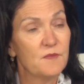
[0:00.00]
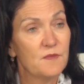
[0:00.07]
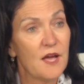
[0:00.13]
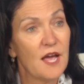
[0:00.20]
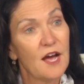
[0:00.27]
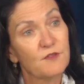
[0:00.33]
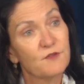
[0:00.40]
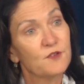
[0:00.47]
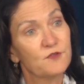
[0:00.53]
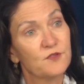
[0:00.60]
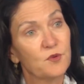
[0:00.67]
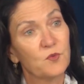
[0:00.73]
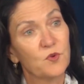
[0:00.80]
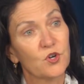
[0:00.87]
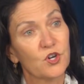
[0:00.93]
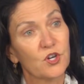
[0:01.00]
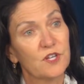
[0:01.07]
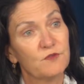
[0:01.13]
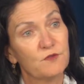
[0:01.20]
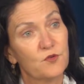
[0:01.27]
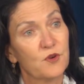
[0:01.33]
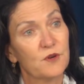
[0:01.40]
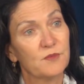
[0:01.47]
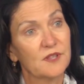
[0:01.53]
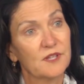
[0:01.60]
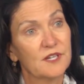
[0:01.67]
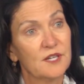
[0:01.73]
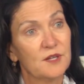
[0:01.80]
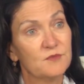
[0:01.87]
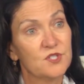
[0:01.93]
Half of the work for
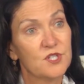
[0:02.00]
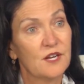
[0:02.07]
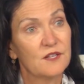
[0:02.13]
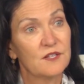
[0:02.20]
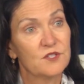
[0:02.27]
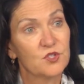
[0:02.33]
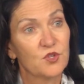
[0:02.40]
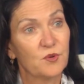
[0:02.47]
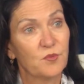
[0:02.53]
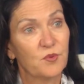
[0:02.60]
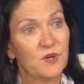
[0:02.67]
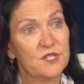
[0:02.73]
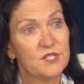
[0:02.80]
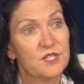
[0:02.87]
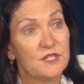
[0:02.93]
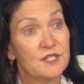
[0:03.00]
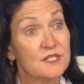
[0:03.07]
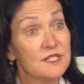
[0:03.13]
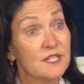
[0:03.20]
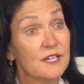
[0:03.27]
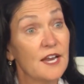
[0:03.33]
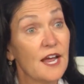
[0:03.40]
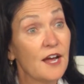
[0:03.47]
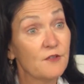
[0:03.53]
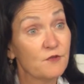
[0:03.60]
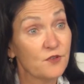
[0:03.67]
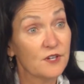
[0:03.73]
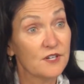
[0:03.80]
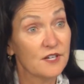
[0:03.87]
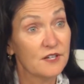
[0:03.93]
Millennium Challenge Corporation is in
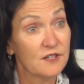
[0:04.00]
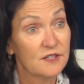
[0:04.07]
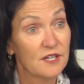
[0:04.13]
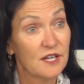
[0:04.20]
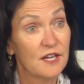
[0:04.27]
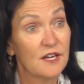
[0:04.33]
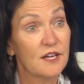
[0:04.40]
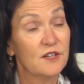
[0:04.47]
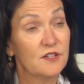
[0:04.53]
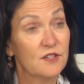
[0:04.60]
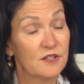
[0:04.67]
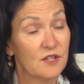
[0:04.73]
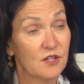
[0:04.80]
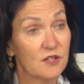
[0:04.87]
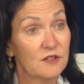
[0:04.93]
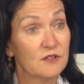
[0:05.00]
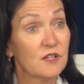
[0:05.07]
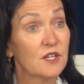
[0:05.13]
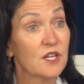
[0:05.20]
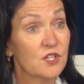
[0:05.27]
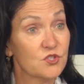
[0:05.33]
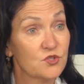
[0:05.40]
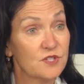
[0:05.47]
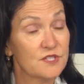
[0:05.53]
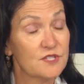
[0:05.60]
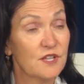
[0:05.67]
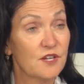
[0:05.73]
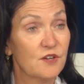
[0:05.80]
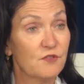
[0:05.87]
Africa, the countries that